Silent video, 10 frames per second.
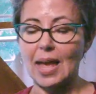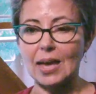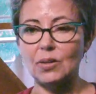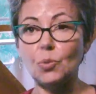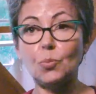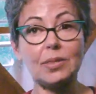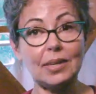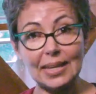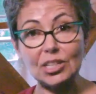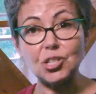And
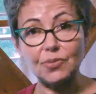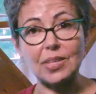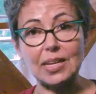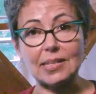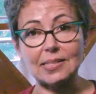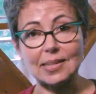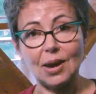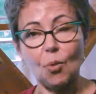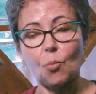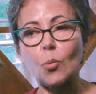with each of these,
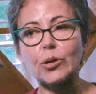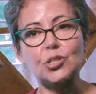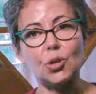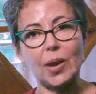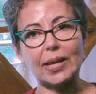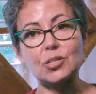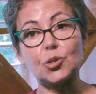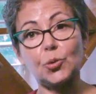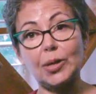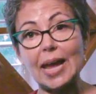what we're doing
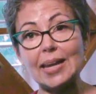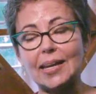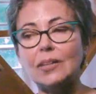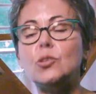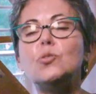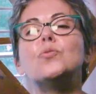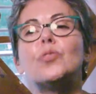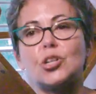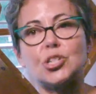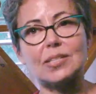is creating new
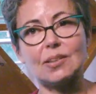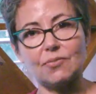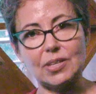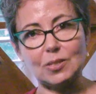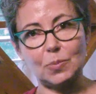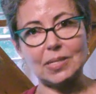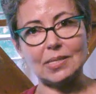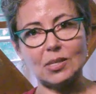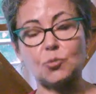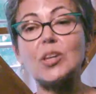versions of these
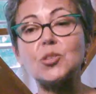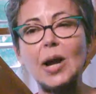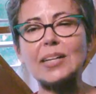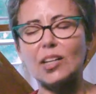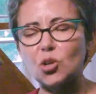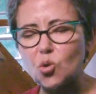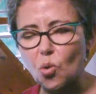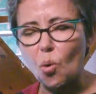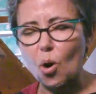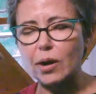species, resurrecting
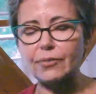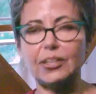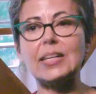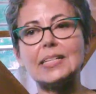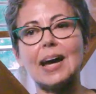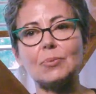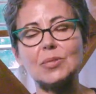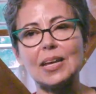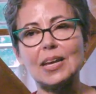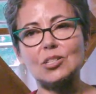core
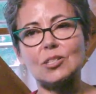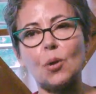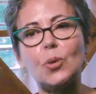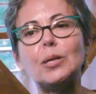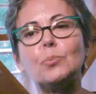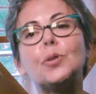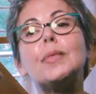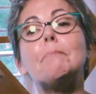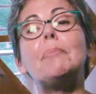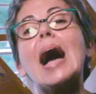phenotypes so that we can put
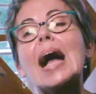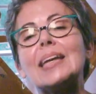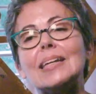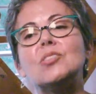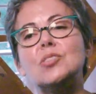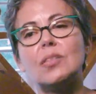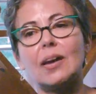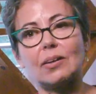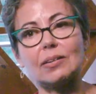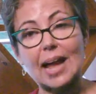them back into
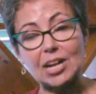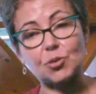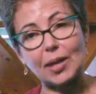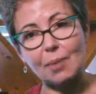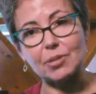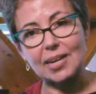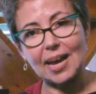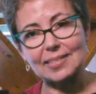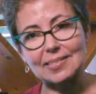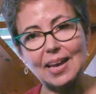their natural
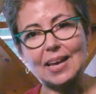habitats